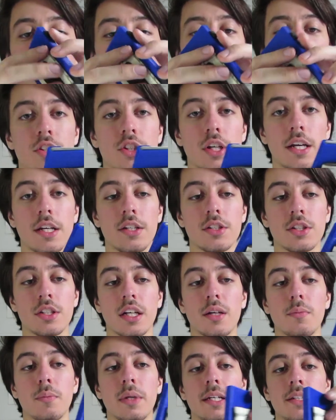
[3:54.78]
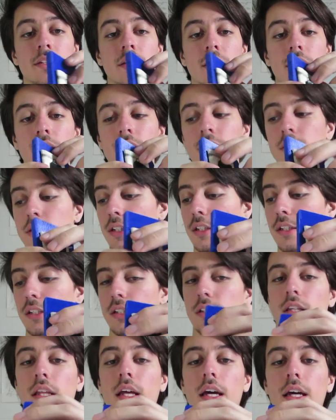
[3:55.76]
Change that I made to this
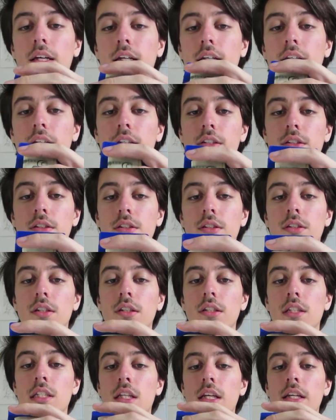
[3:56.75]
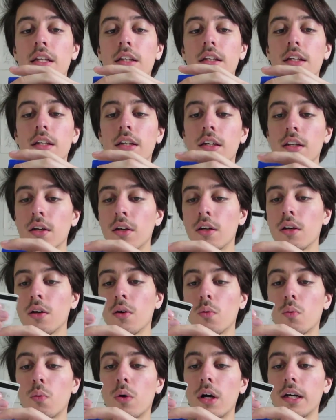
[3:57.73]
is that it is slightly
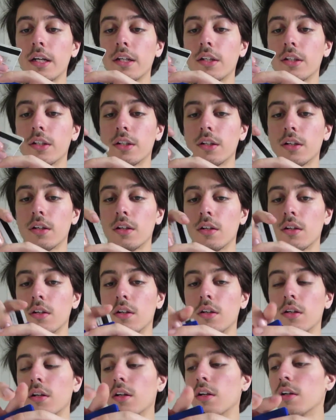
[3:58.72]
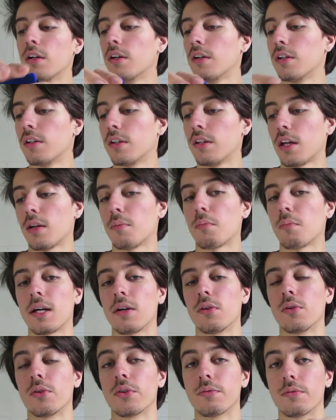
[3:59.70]
wider than
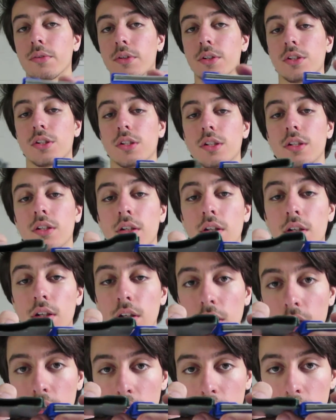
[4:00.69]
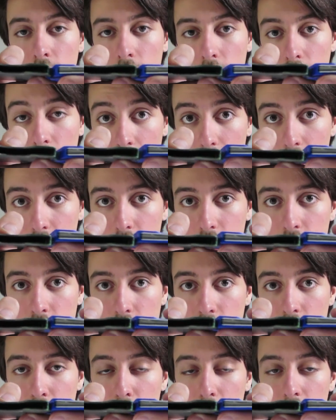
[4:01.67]
old version, and this
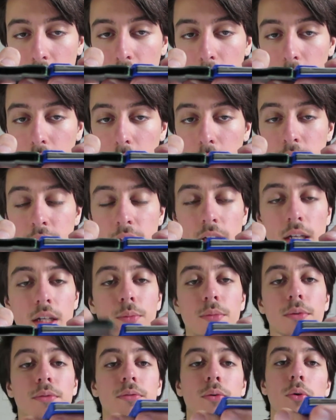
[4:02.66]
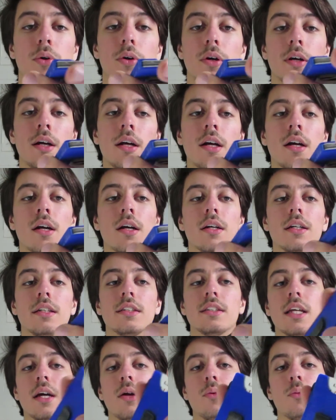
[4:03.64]
is to allow what I was saying before,
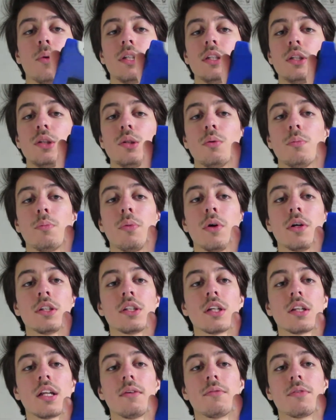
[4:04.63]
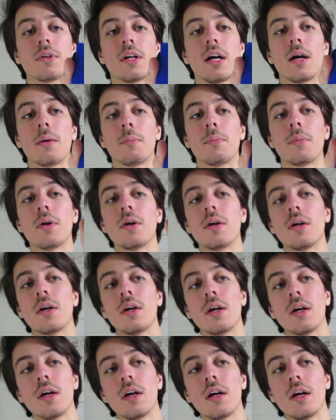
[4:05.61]
is that when you push the lever up,
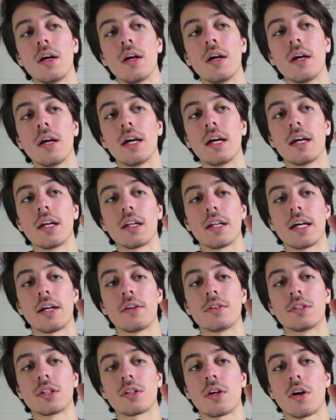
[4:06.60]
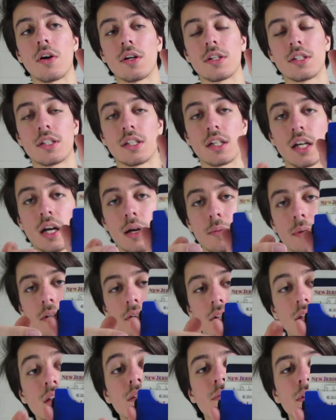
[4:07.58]
it allows the cards to come
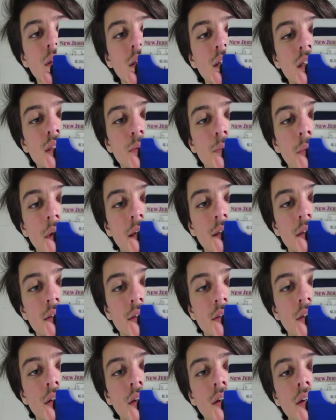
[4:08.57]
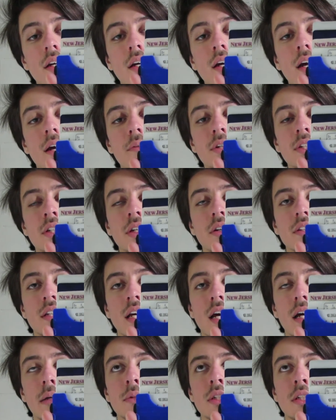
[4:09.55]
out evenly spaced every single
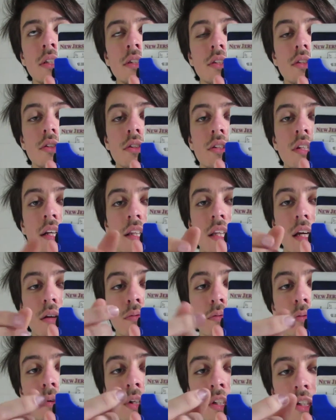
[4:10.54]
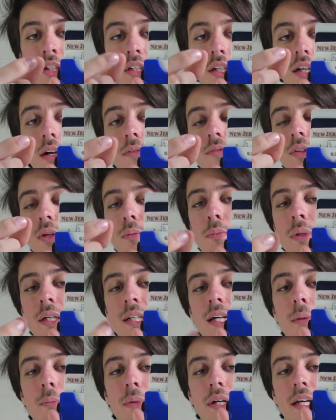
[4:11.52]
time, since there's not that friction of them
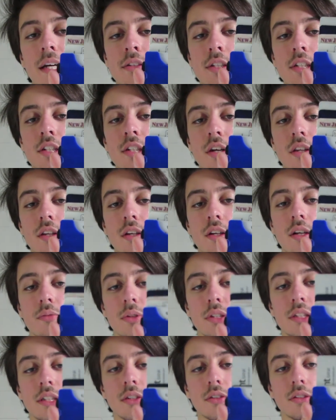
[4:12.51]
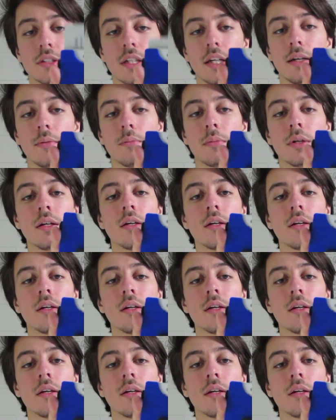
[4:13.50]
being up against each other every single time.